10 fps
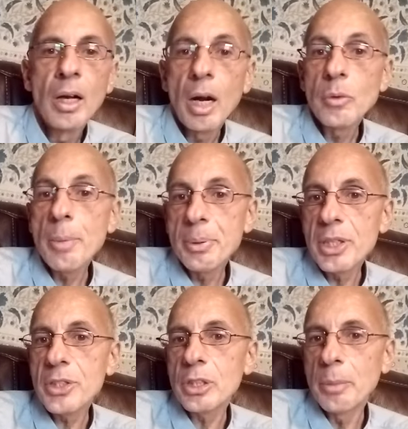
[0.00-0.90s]
Our
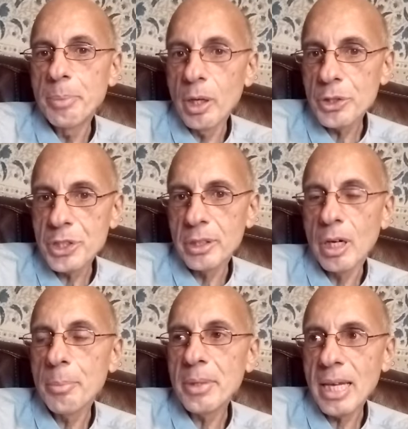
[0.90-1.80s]
repetition compulsion,
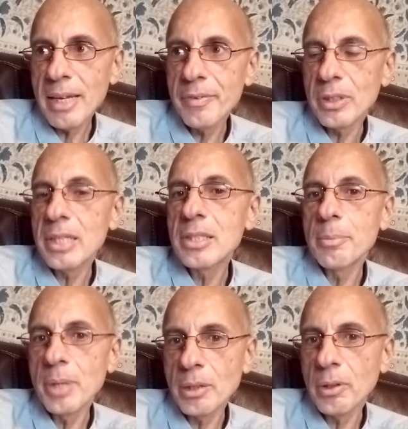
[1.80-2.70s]
our behavior, that's a
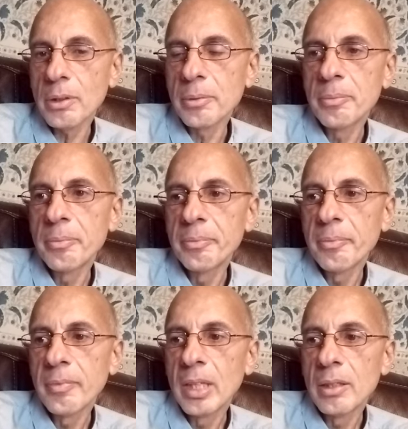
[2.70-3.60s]
mirror.
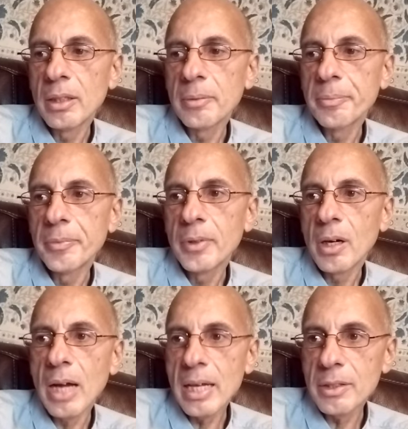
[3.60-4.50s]
Right? Our
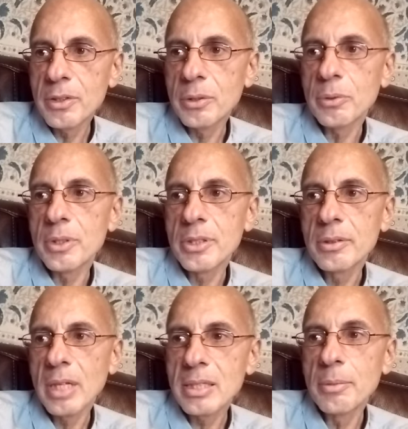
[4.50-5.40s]
attitudes,
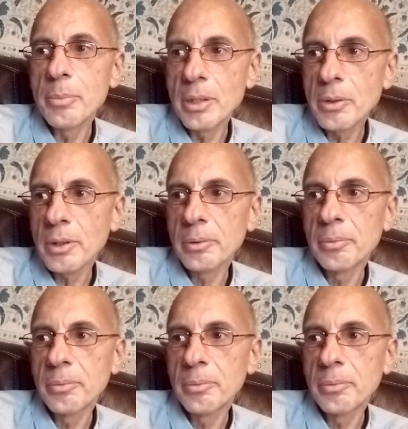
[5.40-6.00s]
that's a mirror.